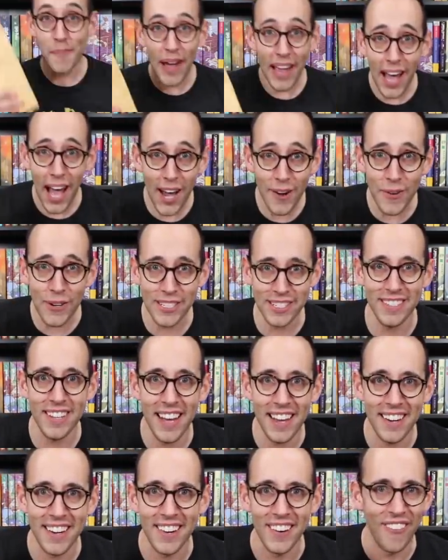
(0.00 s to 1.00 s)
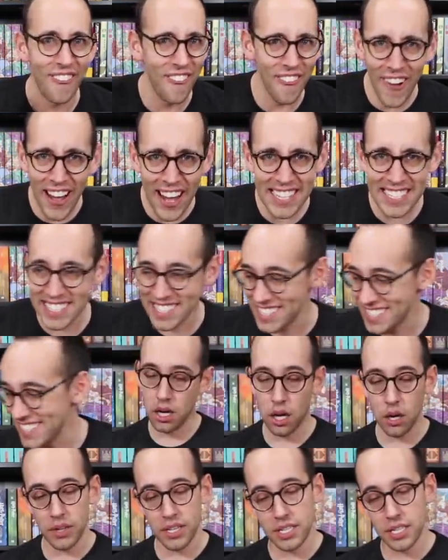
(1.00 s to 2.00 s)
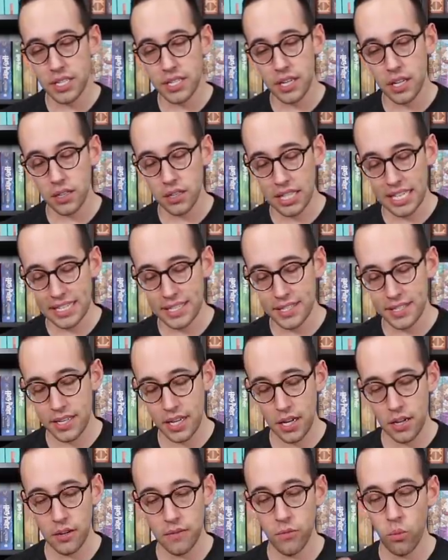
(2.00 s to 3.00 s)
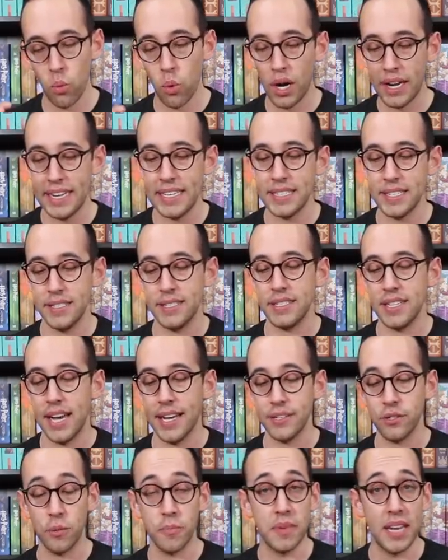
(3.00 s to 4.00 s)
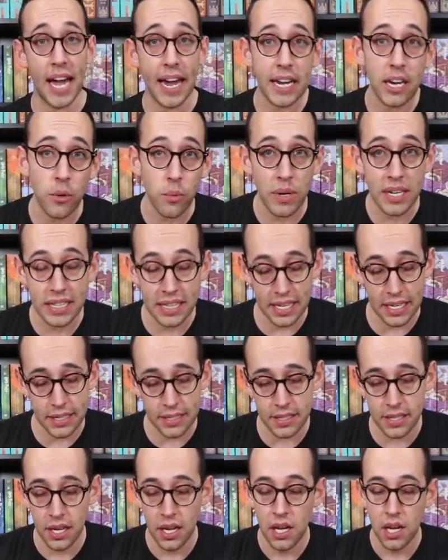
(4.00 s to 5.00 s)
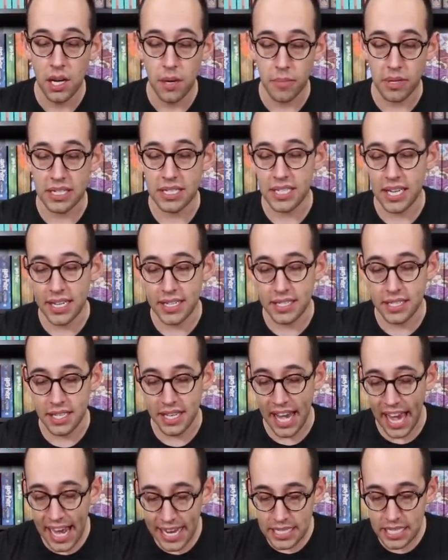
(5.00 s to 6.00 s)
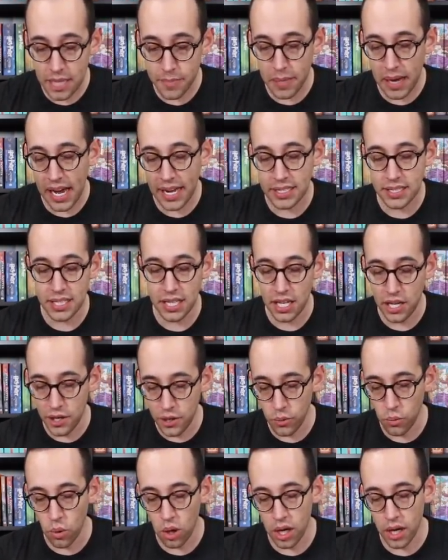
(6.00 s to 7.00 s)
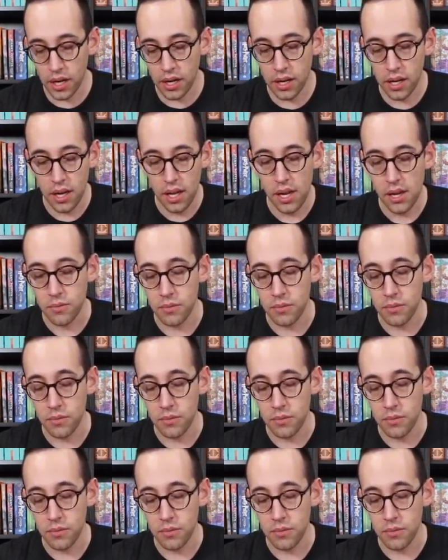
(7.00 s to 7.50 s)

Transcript: My Hogwarts letter, what? Oh, this is a list of what is inside, so I'm not gonna read this, but it says the Azkabox year one.